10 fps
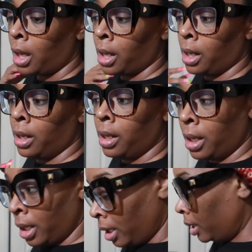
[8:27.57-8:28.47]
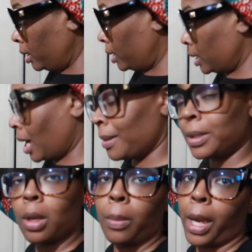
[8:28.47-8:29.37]
None stop
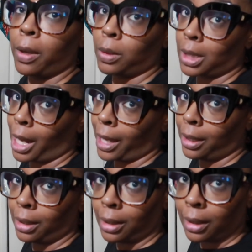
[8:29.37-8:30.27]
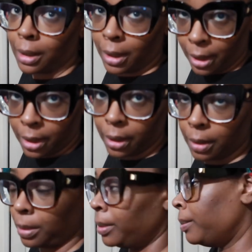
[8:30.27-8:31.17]
So babe was like, get
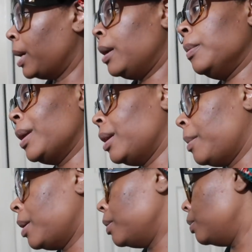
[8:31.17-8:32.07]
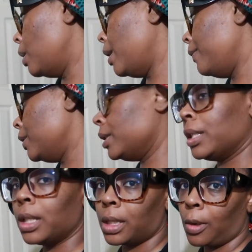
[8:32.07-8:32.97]
up. Babe don't play no more. We ain't finna
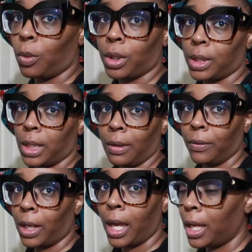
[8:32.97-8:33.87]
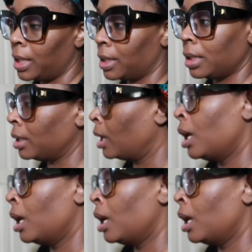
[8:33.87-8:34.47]
sit somewhere sick for days and